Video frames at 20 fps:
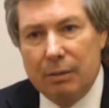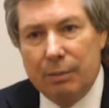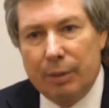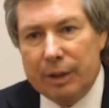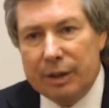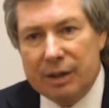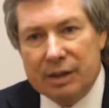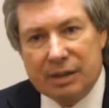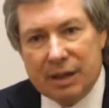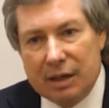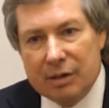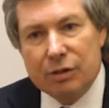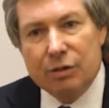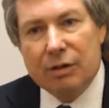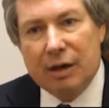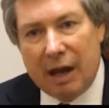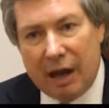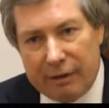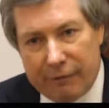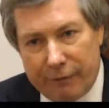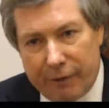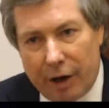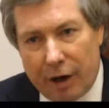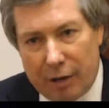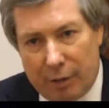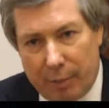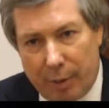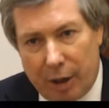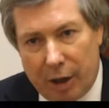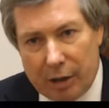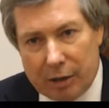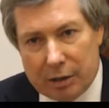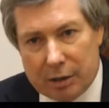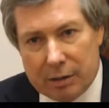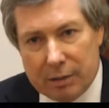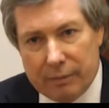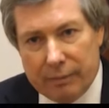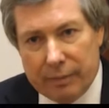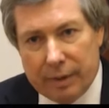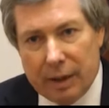But the sides are not far apart.
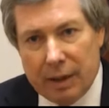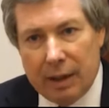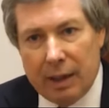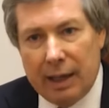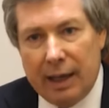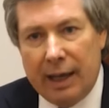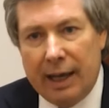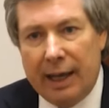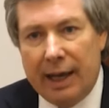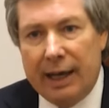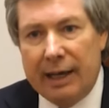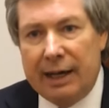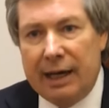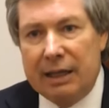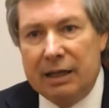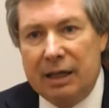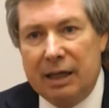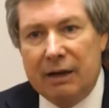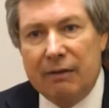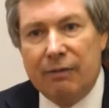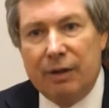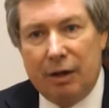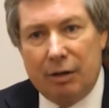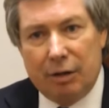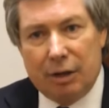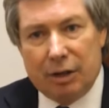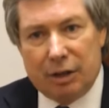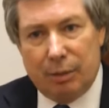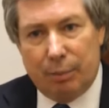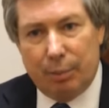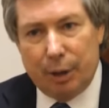And I think if there is the